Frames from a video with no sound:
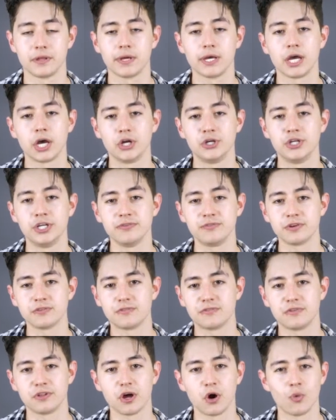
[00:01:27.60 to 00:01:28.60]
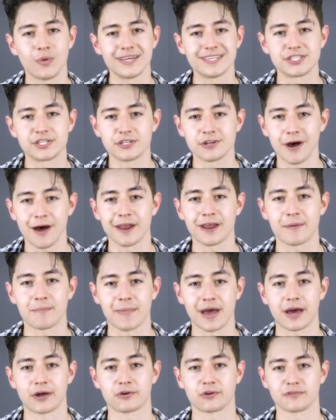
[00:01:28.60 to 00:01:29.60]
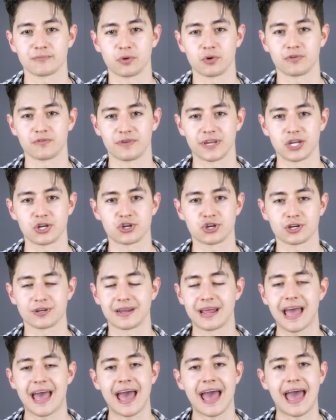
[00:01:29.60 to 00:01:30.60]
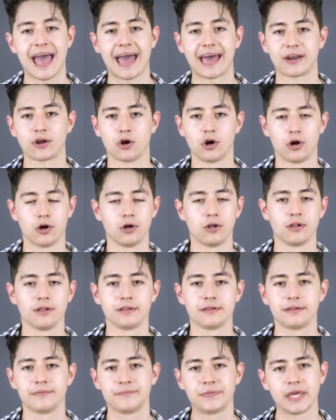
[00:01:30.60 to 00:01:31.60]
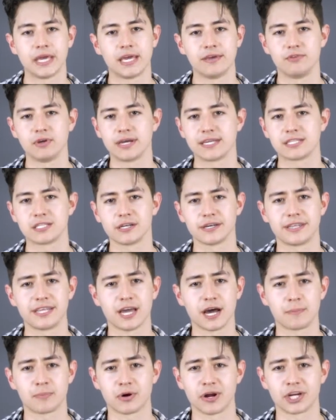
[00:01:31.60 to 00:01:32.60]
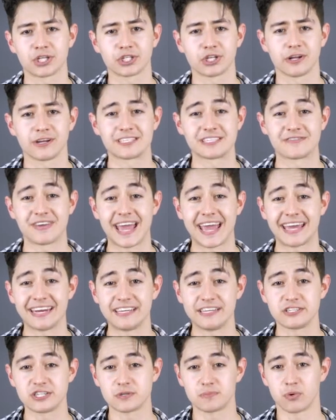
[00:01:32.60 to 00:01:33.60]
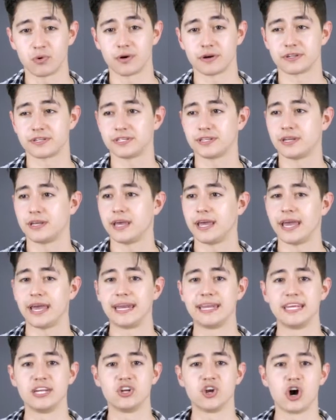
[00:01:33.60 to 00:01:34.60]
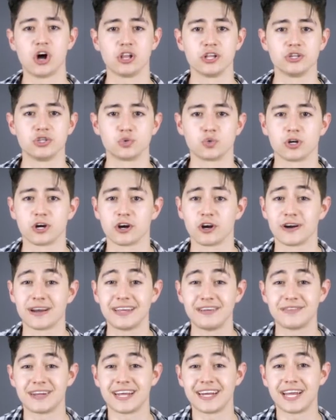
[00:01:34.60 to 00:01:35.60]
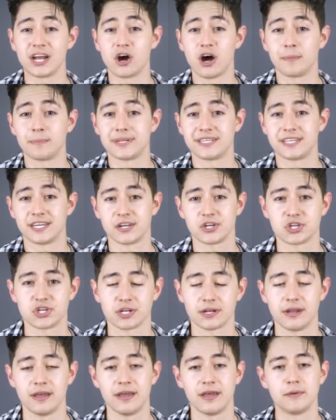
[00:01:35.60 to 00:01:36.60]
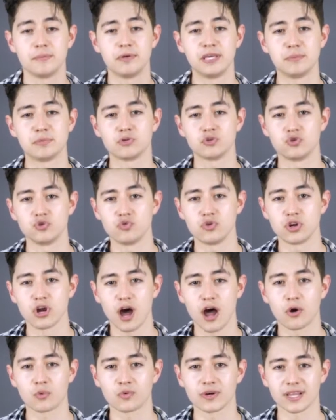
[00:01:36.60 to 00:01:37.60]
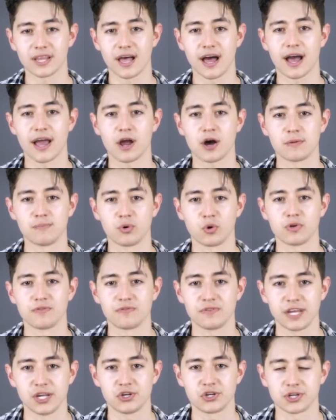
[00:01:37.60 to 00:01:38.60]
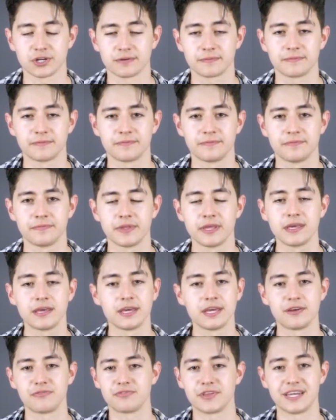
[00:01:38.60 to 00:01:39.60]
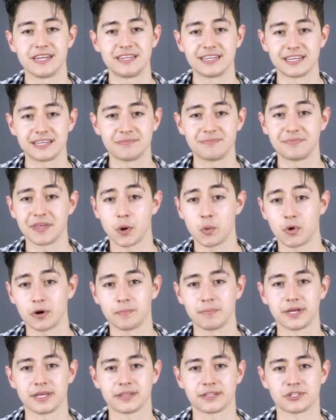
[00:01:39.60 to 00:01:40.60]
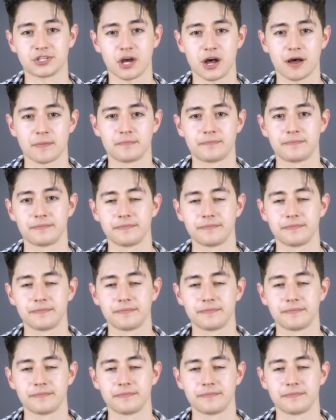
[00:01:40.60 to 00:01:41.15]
Achieving flow is not a matter of motivation at all. If you guys look at the upper echelons of any sport, any knowledge work, or even any competition, people do not rely on motivation. If they did, they wouldn't be at the top.